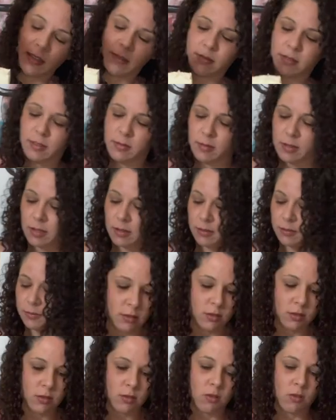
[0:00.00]
There we go.
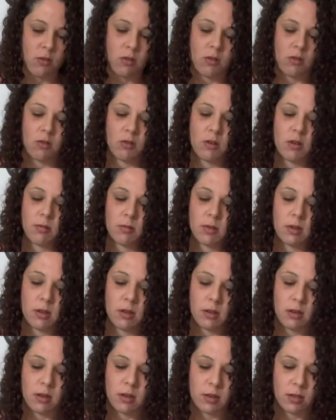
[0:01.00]
So I'm
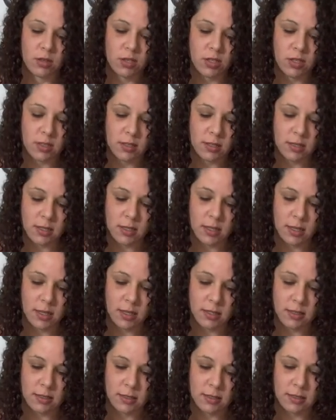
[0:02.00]
gonna just
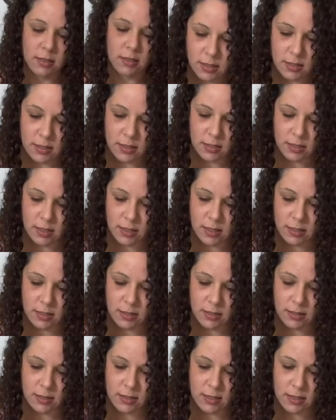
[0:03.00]
cut,
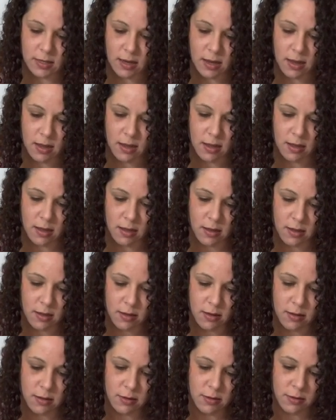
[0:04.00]
slice
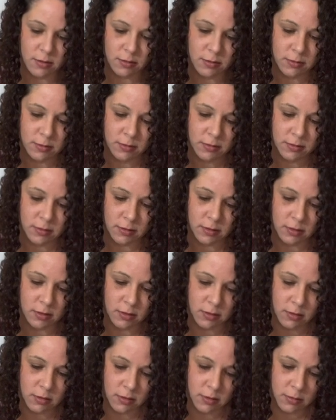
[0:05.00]
down
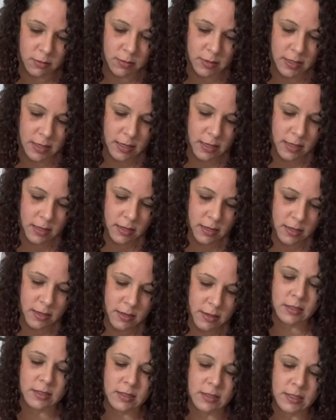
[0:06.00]
all the
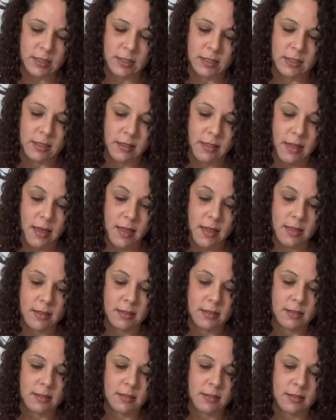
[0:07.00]
way like
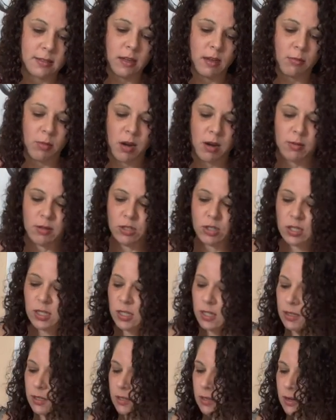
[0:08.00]
that. I probably should
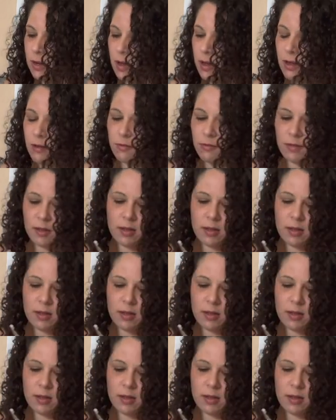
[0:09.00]
cut it in half.